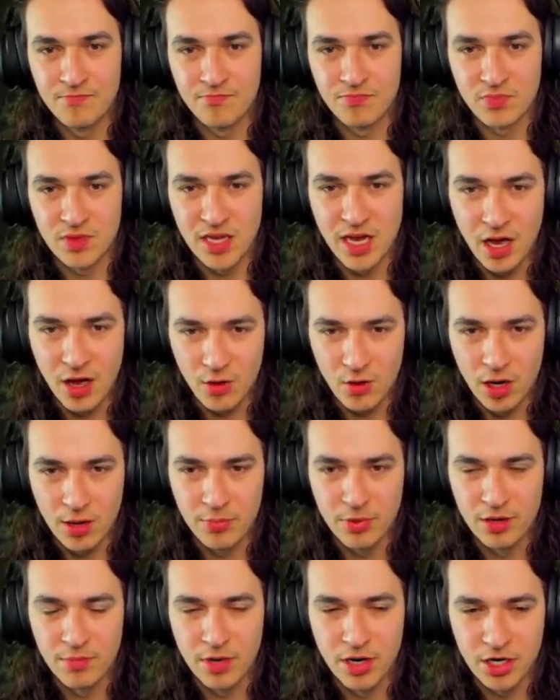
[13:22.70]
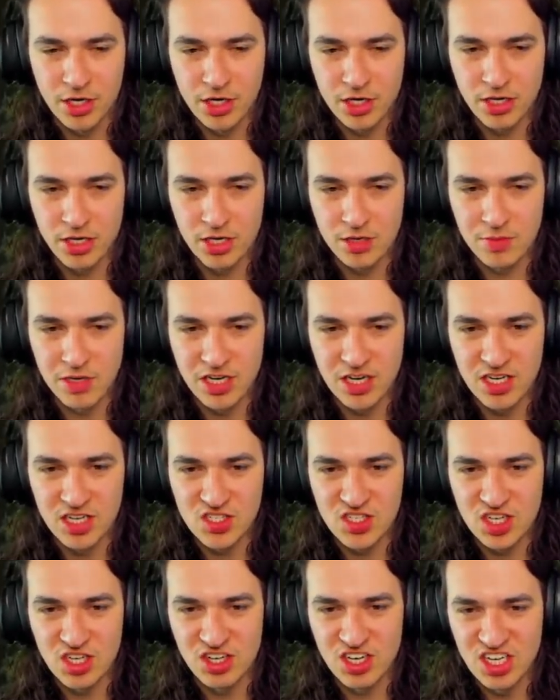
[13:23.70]
Now, I put a marker here because
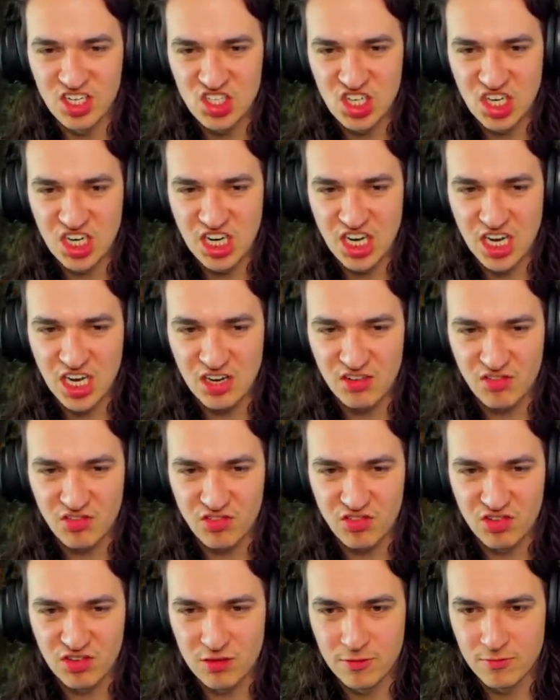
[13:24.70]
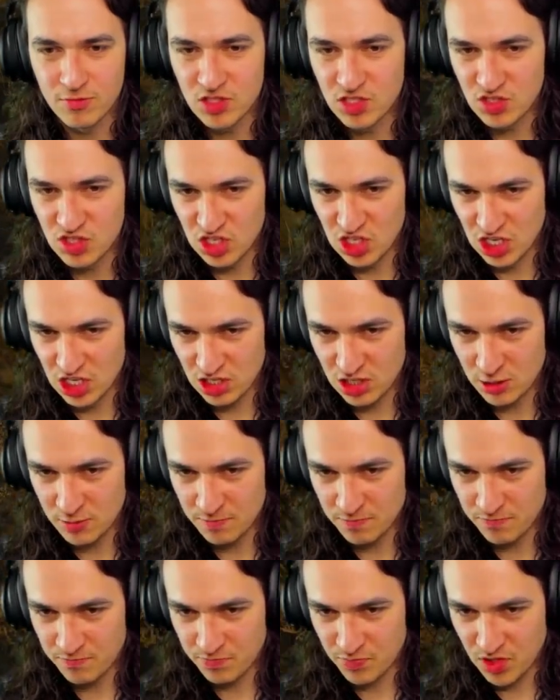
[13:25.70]
there is a cave. Do you see it?
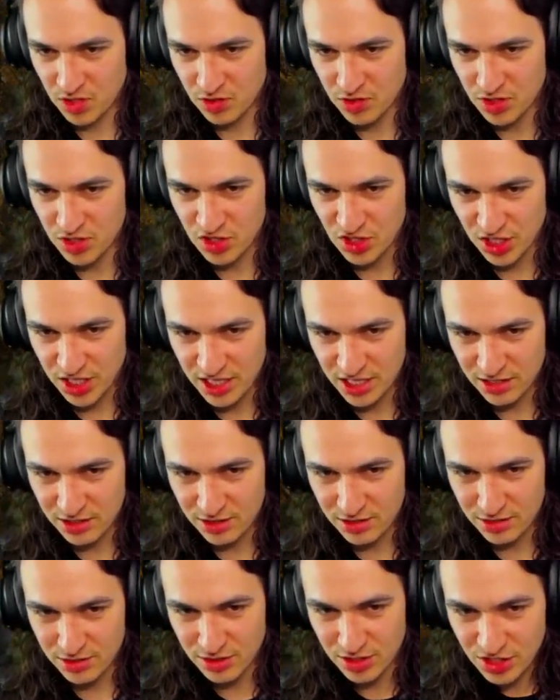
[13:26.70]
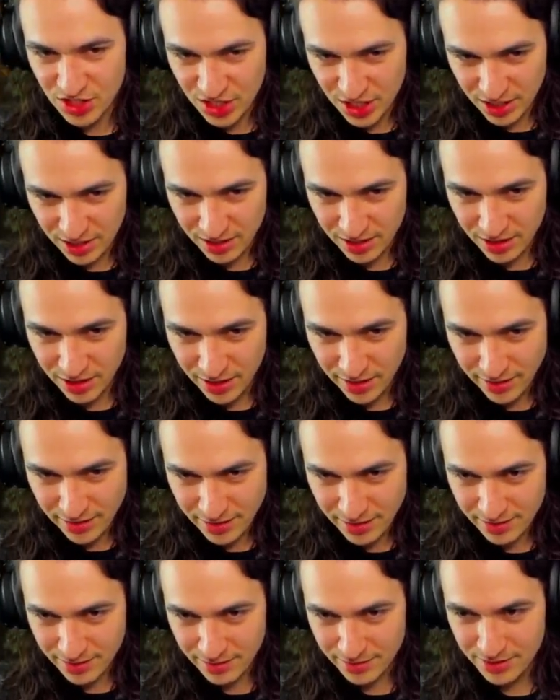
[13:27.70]
Do you see it? Do you see it? Do
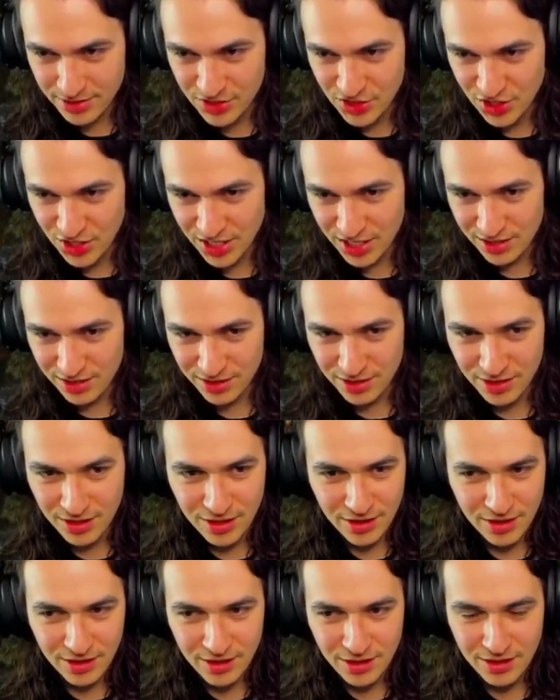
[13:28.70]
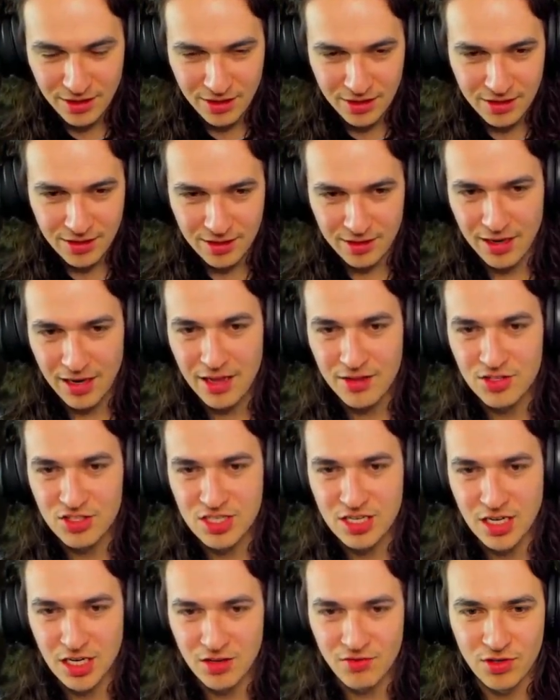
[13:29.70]
you see it? Yeah, there's a
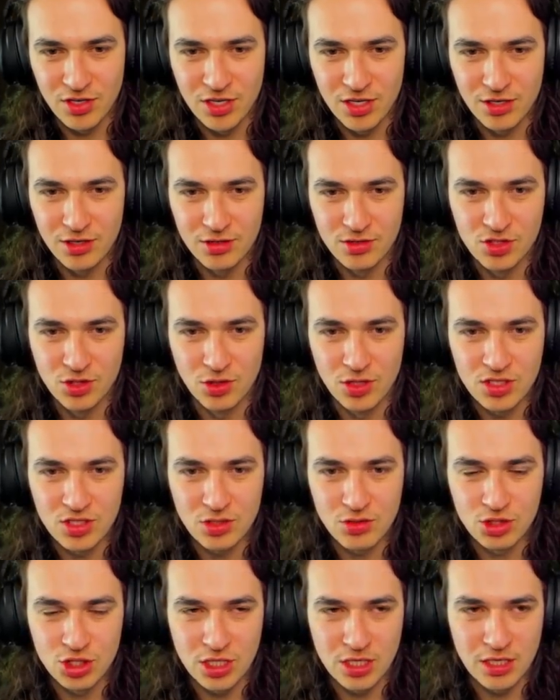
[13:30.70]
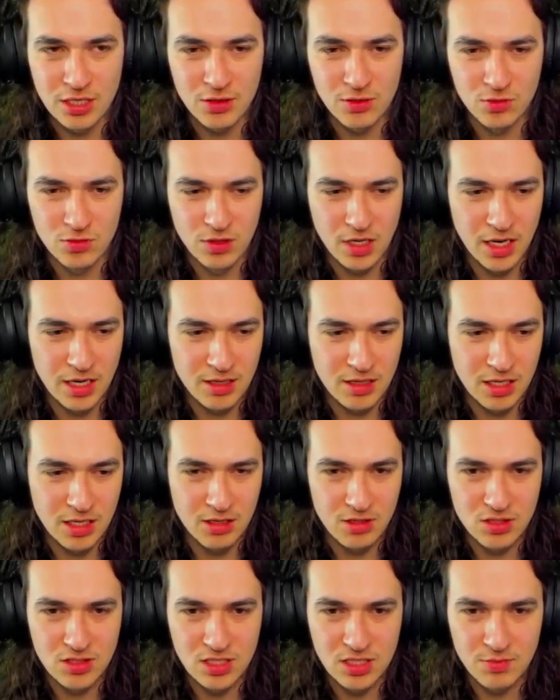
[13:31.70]
cave in here, so let's go check it out. I
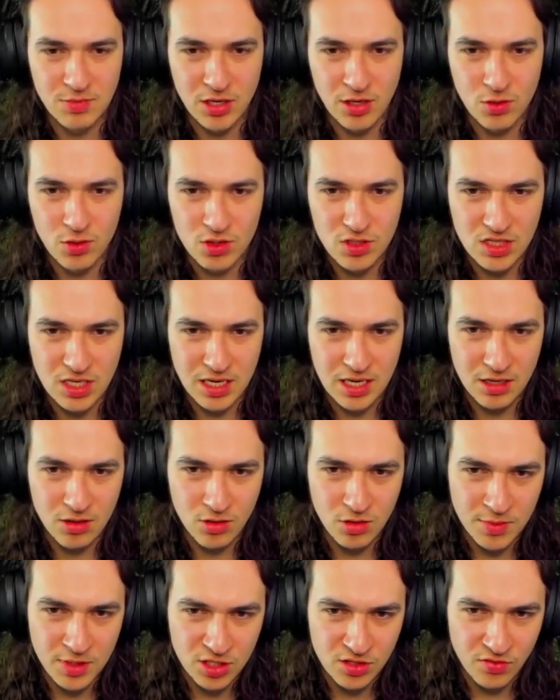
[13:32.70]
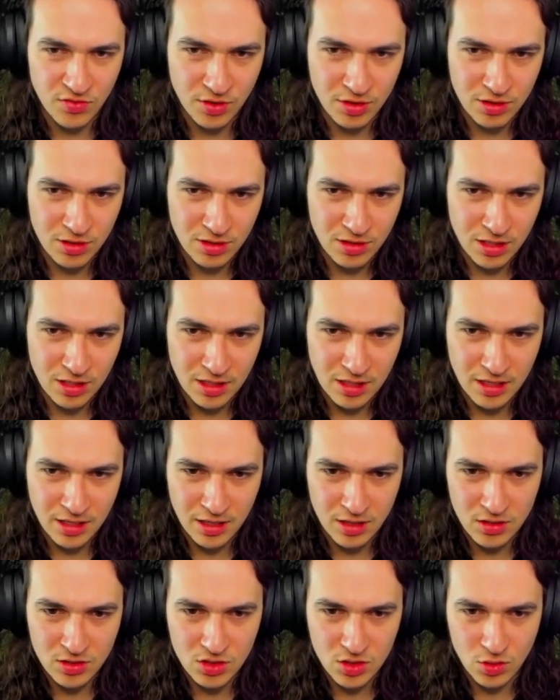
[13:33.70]
guarantee my horse can't go much further than
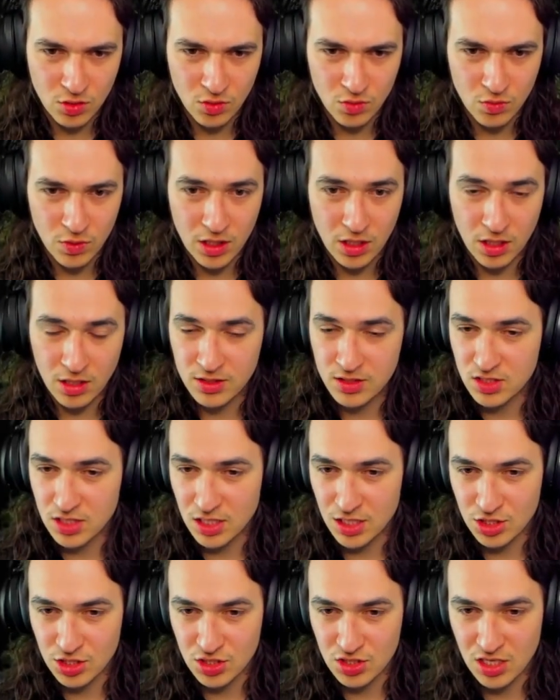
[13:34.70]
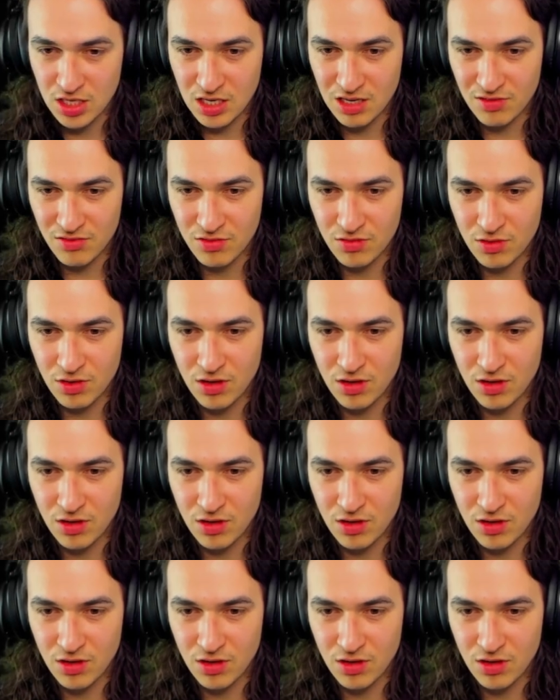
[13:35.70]
there, so we got Sage's Cave.